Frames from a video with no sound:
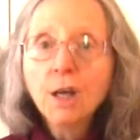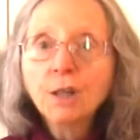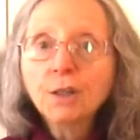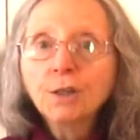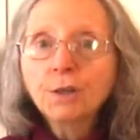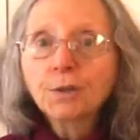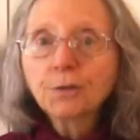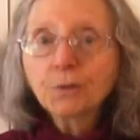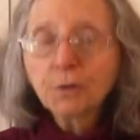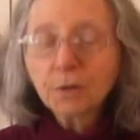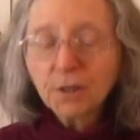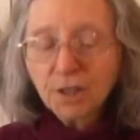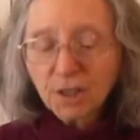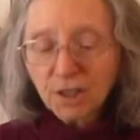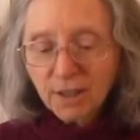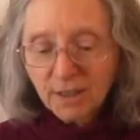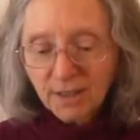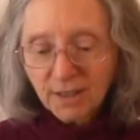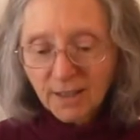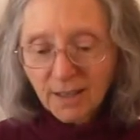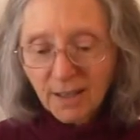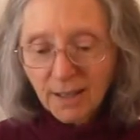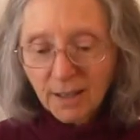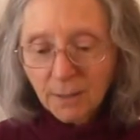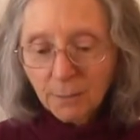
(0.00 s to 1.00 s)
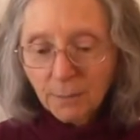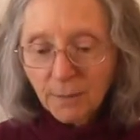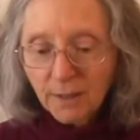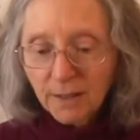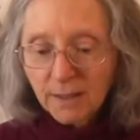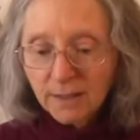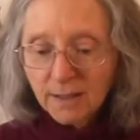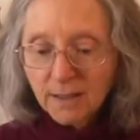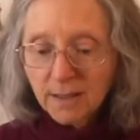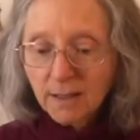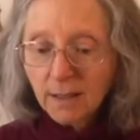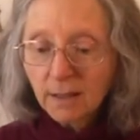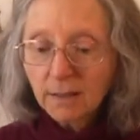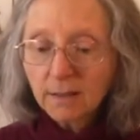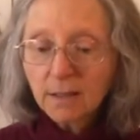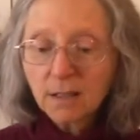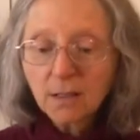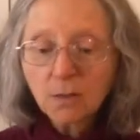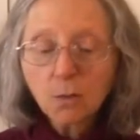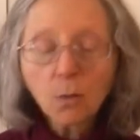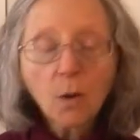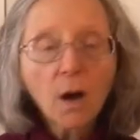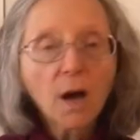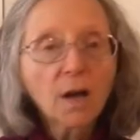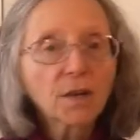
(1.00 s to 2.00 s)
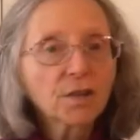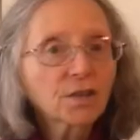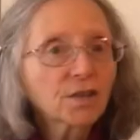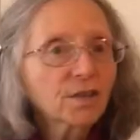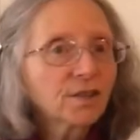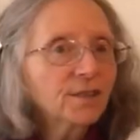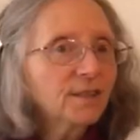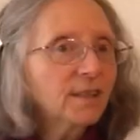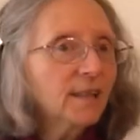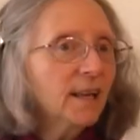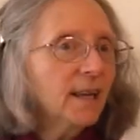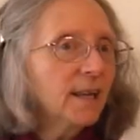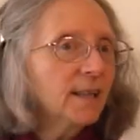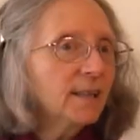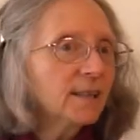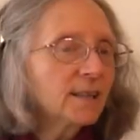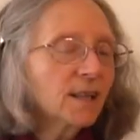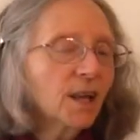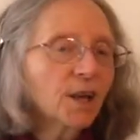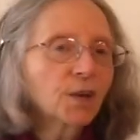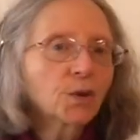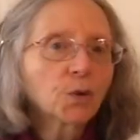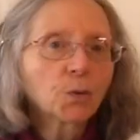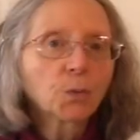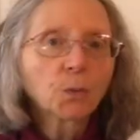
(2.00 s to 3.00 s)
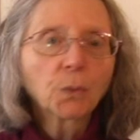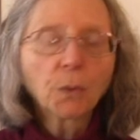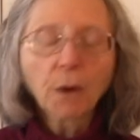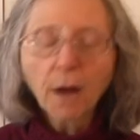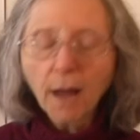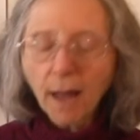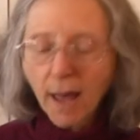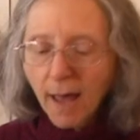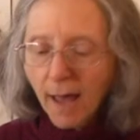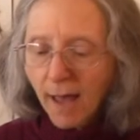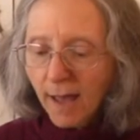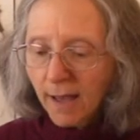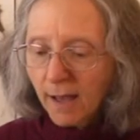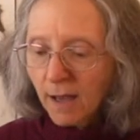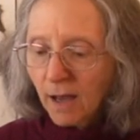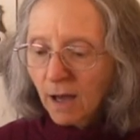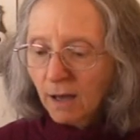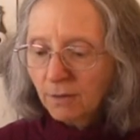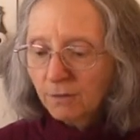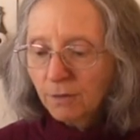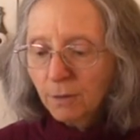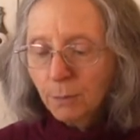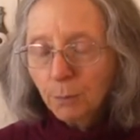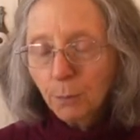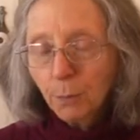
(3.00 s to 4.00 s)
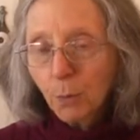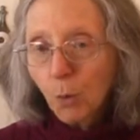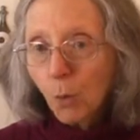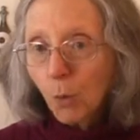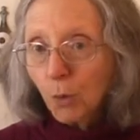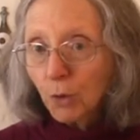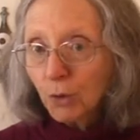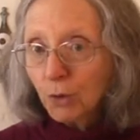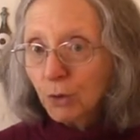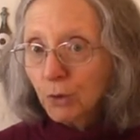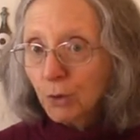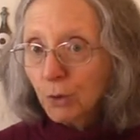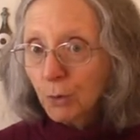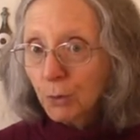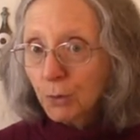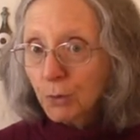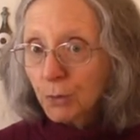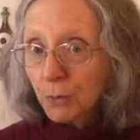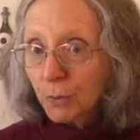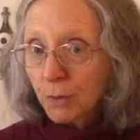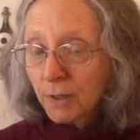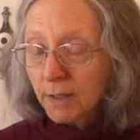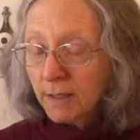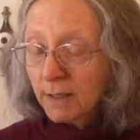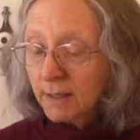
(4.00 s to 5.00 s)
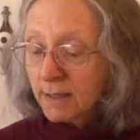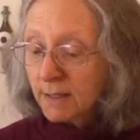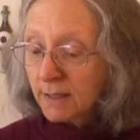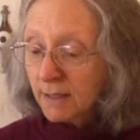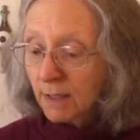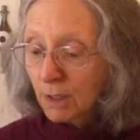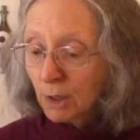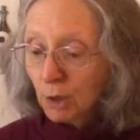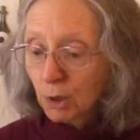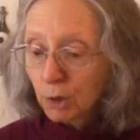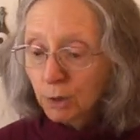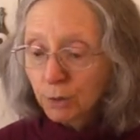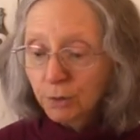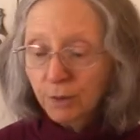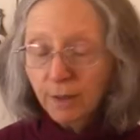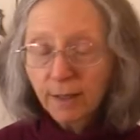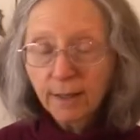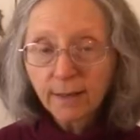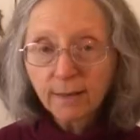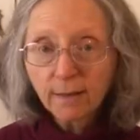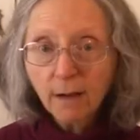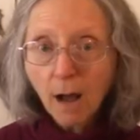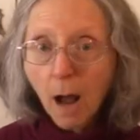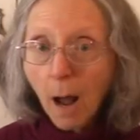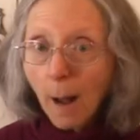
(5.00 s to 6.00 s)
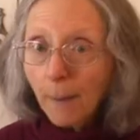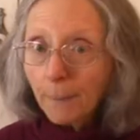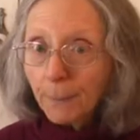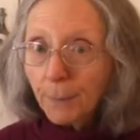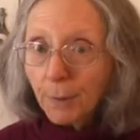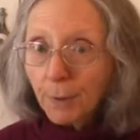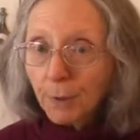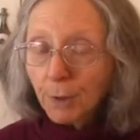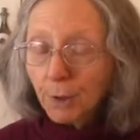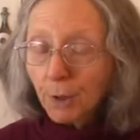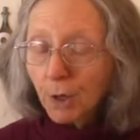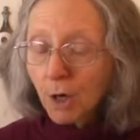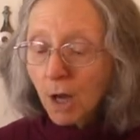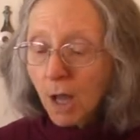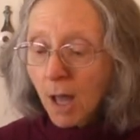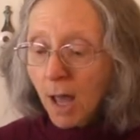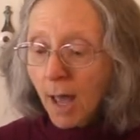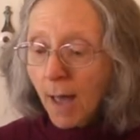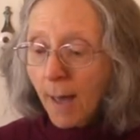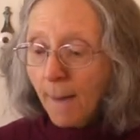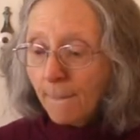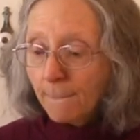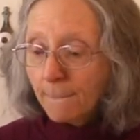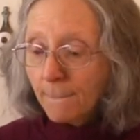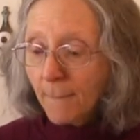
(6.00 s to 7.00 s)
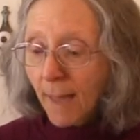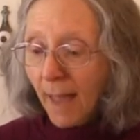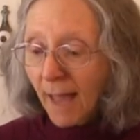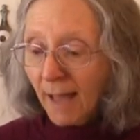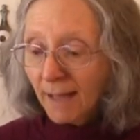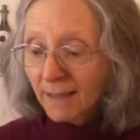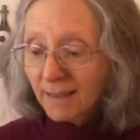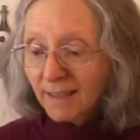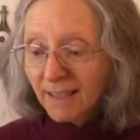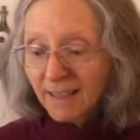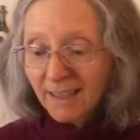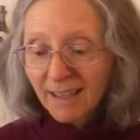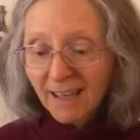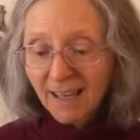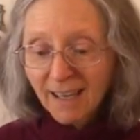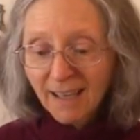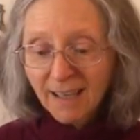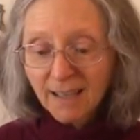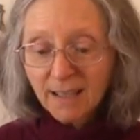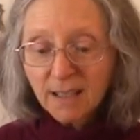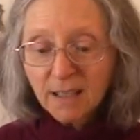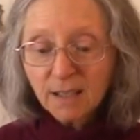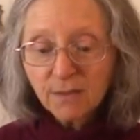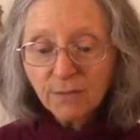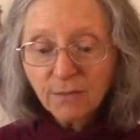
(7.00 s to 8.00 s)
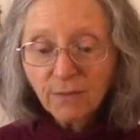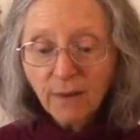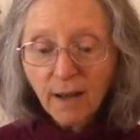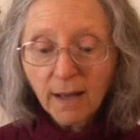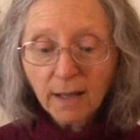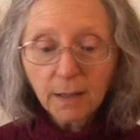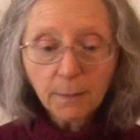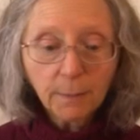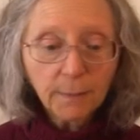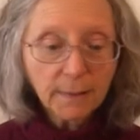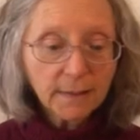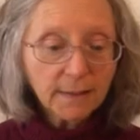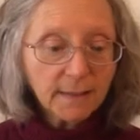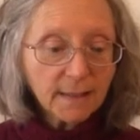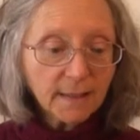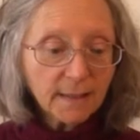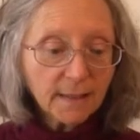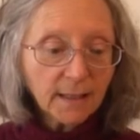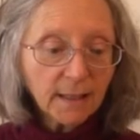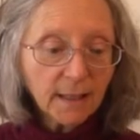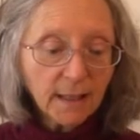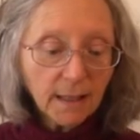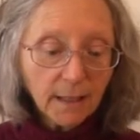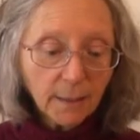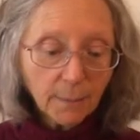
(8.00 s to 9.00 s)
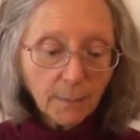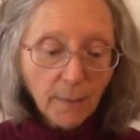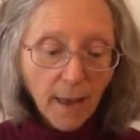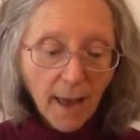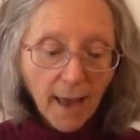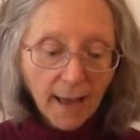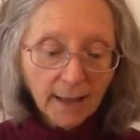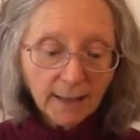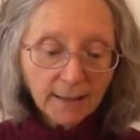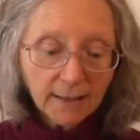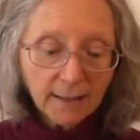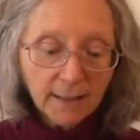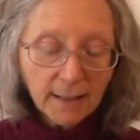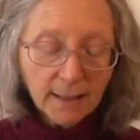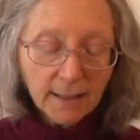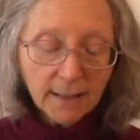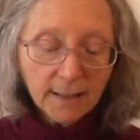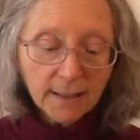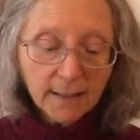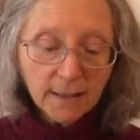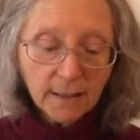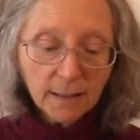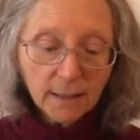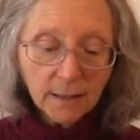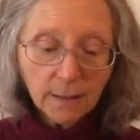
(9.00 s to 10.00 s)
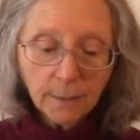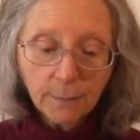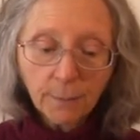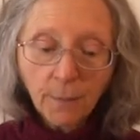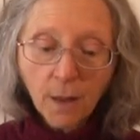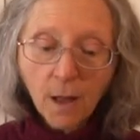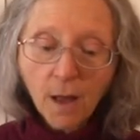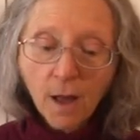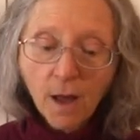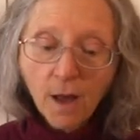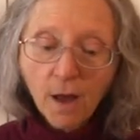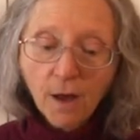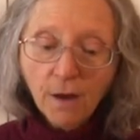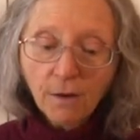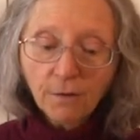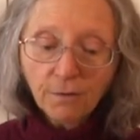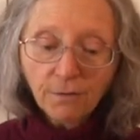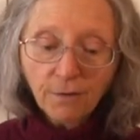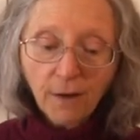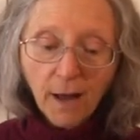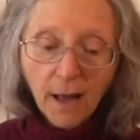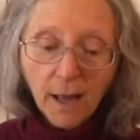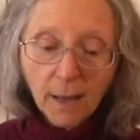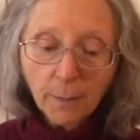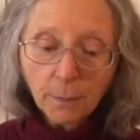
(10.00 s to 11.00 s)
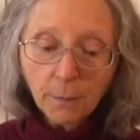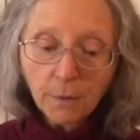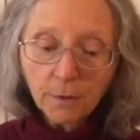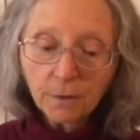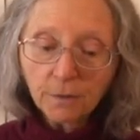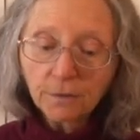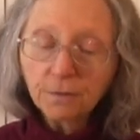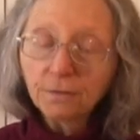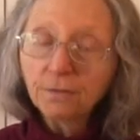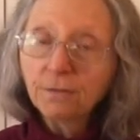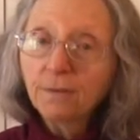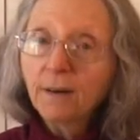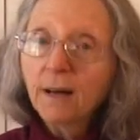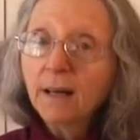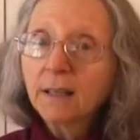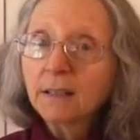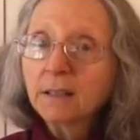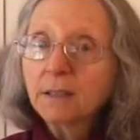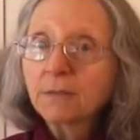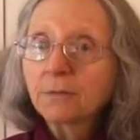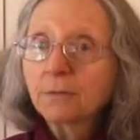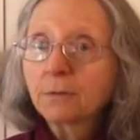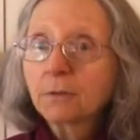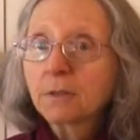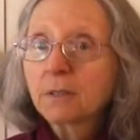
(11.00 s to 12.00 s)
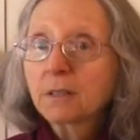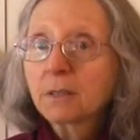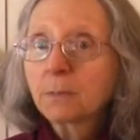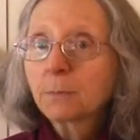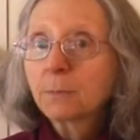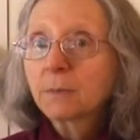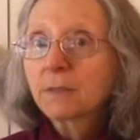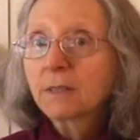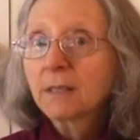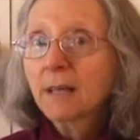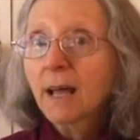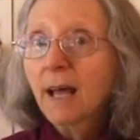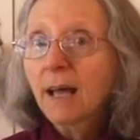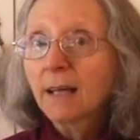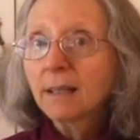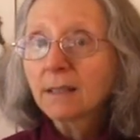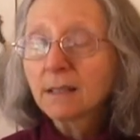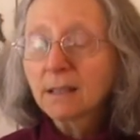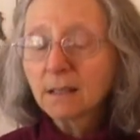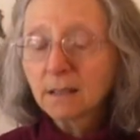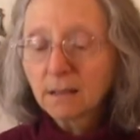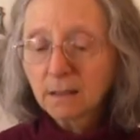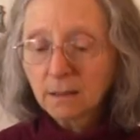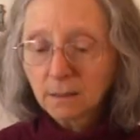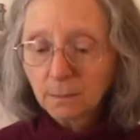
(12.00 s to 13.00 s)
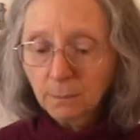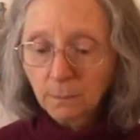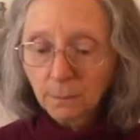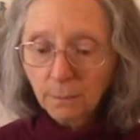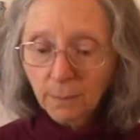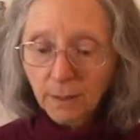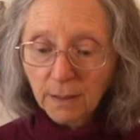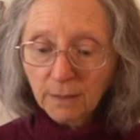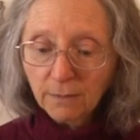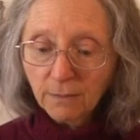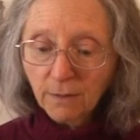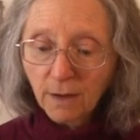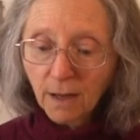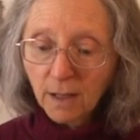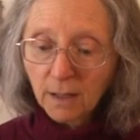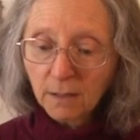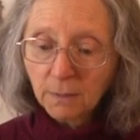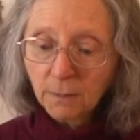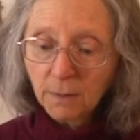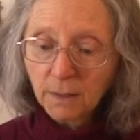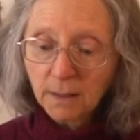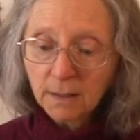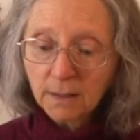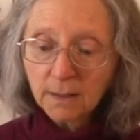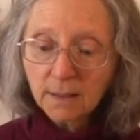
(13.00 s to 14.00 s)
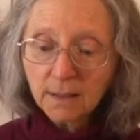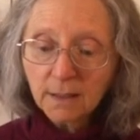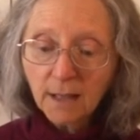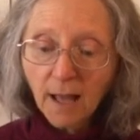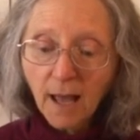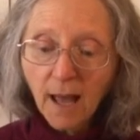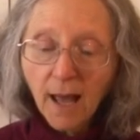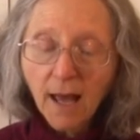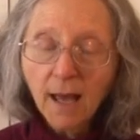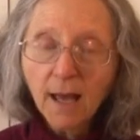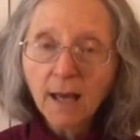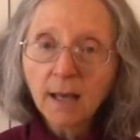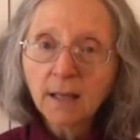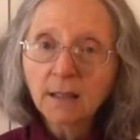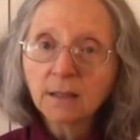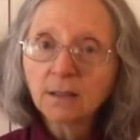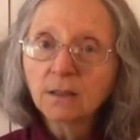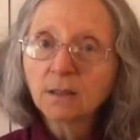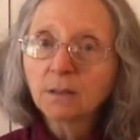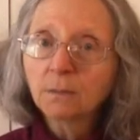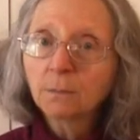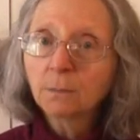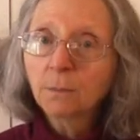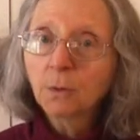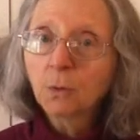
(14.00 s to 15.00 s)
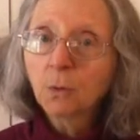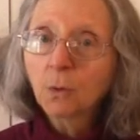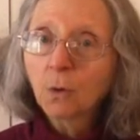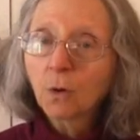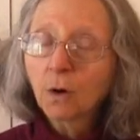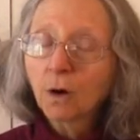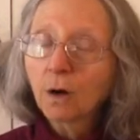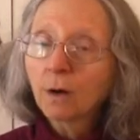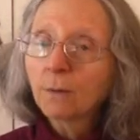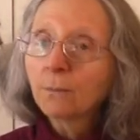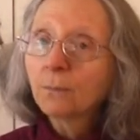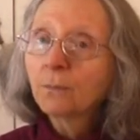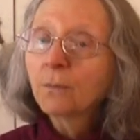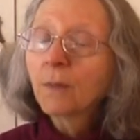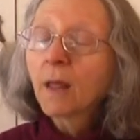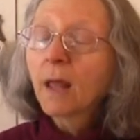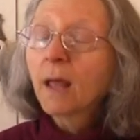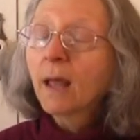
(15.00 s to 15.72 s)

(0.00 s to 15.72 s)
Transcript: Nutrition tidbits. Yellow squash contains an array of important nutrients including copper, manganese, vitamin C, magnesium, fiber, phosphorus, potassium, B vitamins, and more.